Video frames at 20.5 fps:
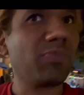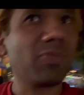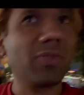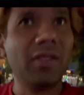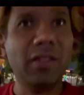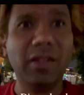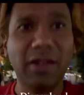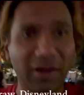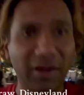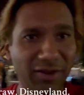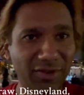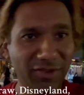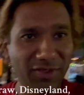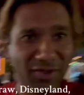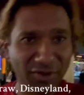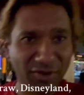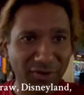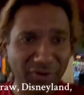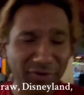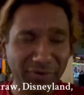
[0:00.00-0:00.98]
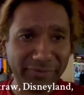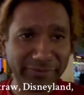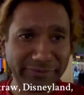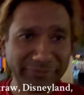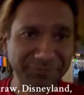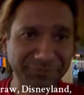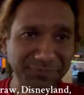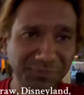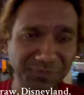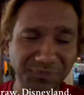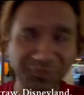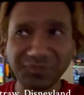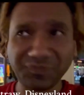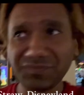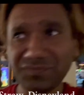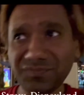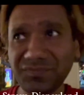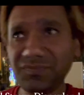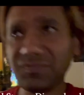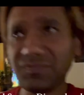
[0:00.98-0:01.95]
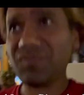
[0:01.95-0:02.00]
little younger,
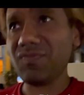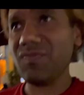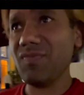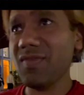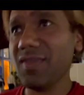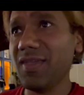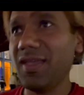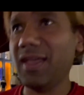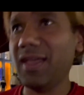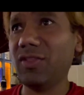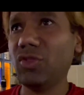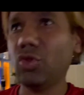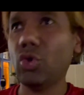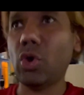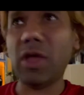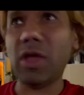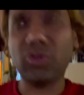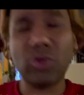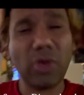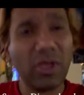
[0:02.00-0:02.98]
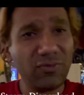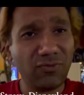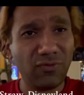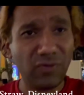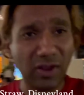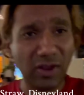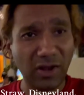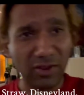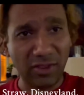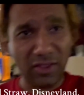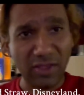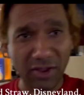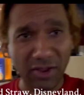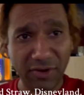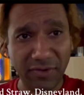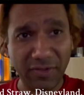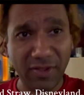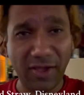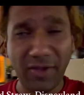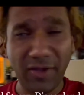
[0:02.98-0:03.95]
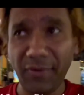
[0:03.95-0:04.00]
and do I, though I feel younger
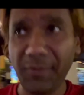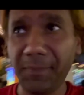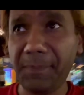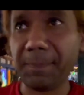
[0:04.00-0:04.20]
now,